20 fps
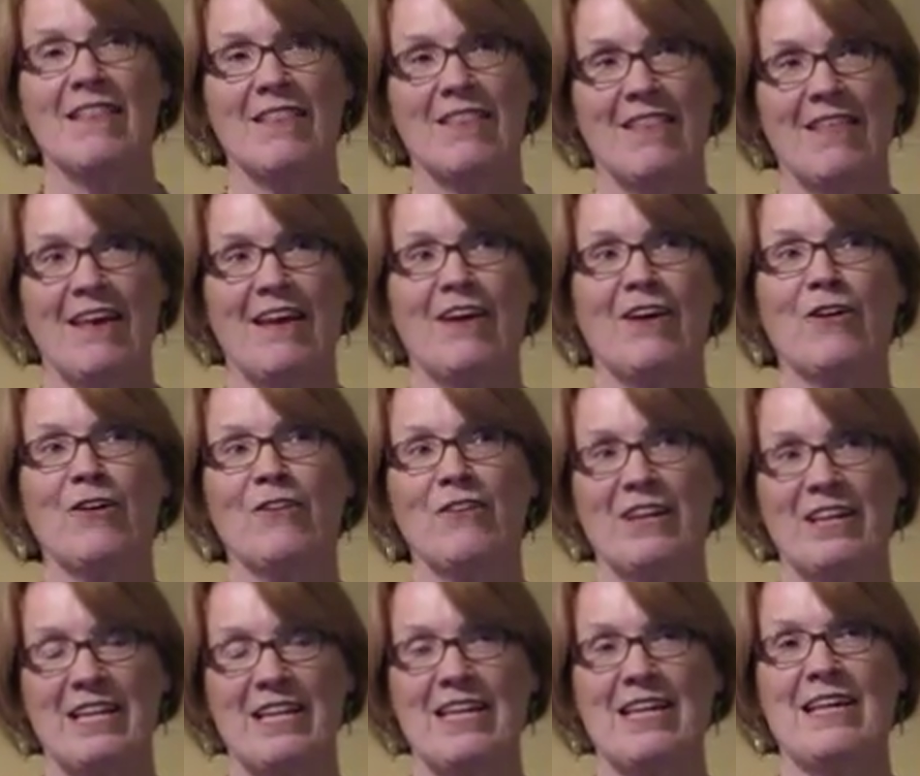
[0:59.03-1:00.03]
there
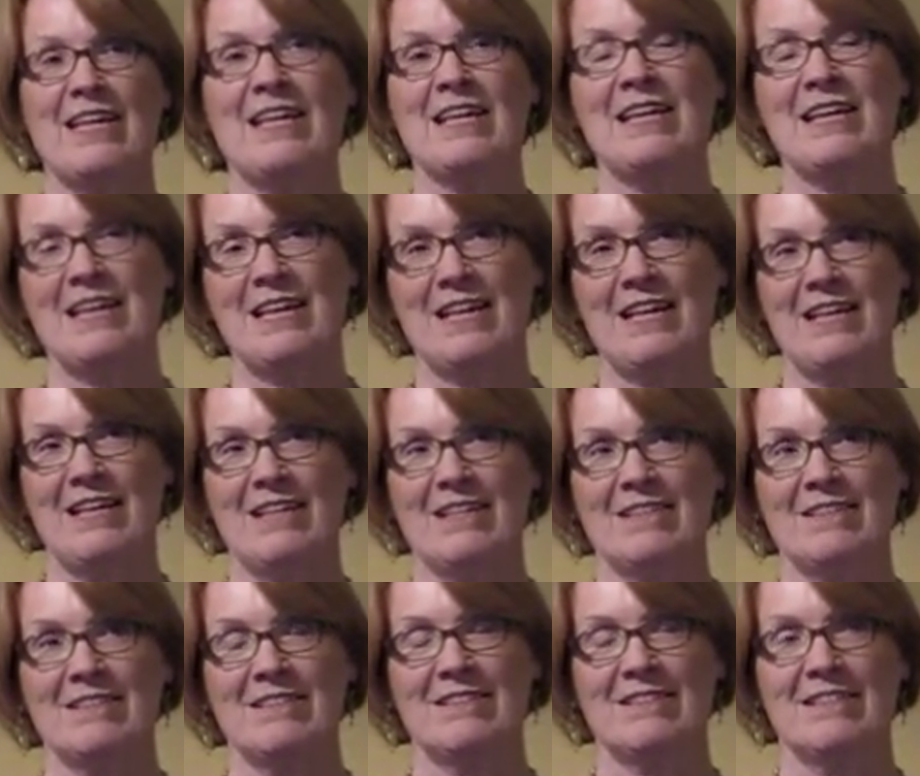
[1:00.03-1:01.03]
he
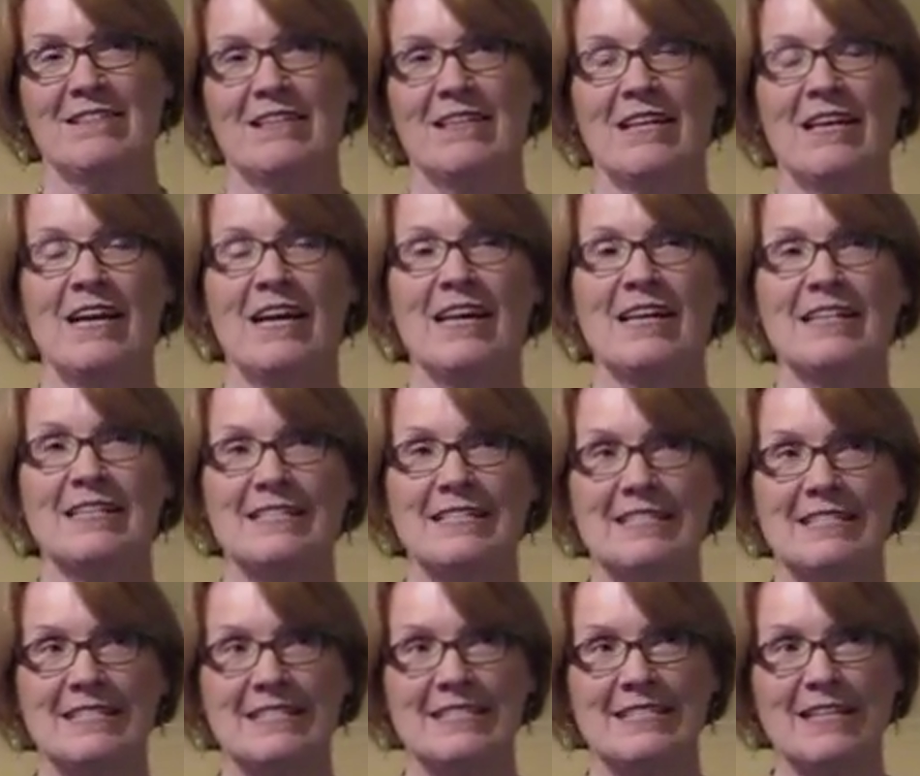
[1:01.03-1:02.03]
is.
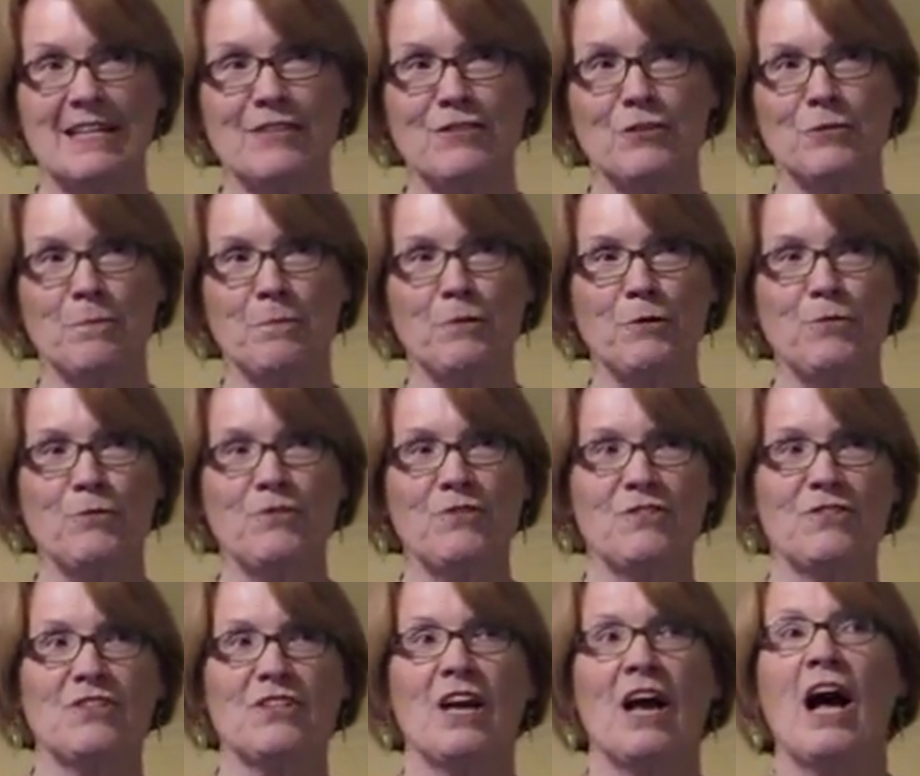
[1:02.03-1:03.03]
Desert
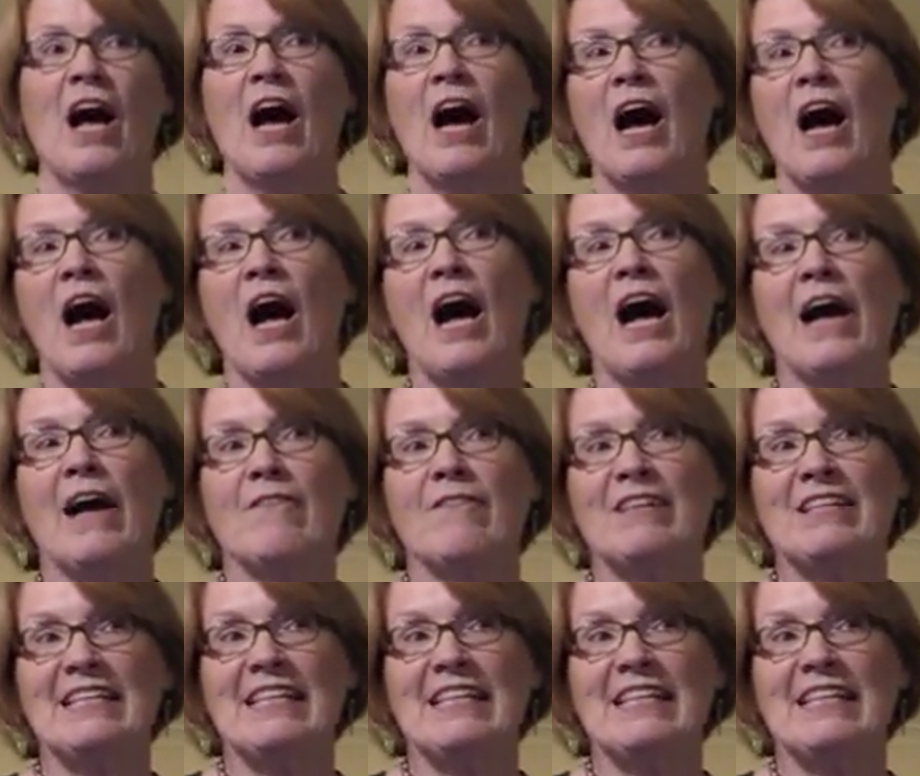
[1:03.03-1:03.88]
boots, Ivy